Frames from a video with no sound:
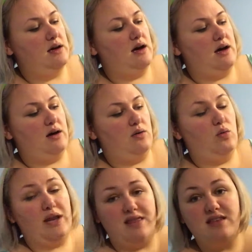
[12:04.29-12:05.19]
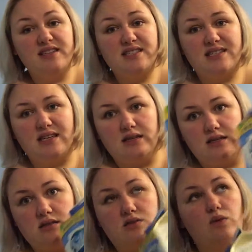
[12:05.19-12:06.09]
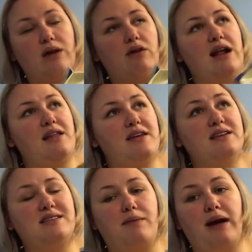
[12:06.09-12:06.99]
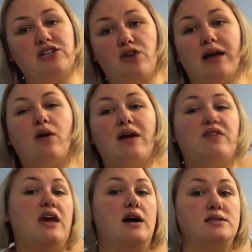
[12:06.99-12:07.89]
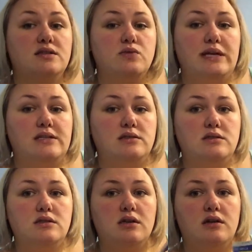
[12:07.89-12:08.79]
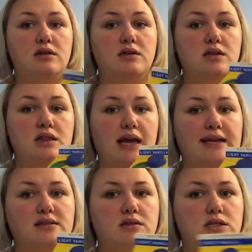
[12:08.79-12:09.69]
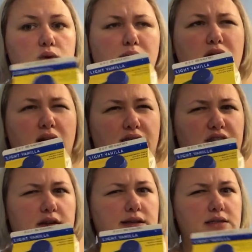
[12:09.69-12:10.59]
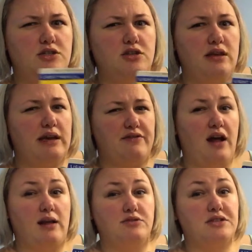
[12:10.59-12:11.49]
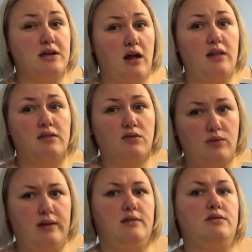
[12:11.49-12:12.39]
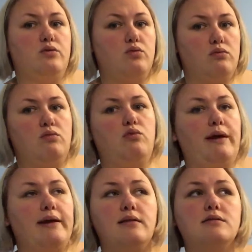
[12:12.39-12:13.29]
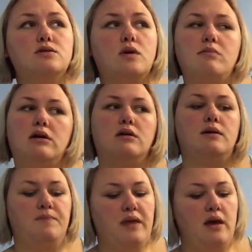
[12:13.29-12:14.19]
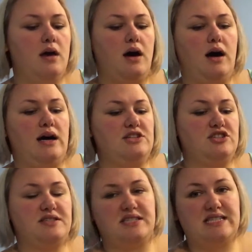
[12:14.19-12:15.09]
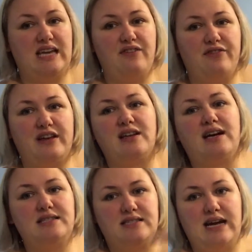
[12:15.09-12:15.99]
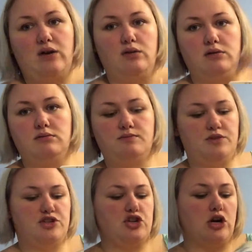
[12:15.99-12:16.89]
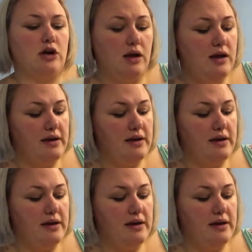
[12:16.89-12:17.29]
When I run out of this, I might try and go get the unsweetened light soy milk, if there is such a thing. If not, I'll just get unsweetened regular soy milk, just to see if it cuts down the sugar.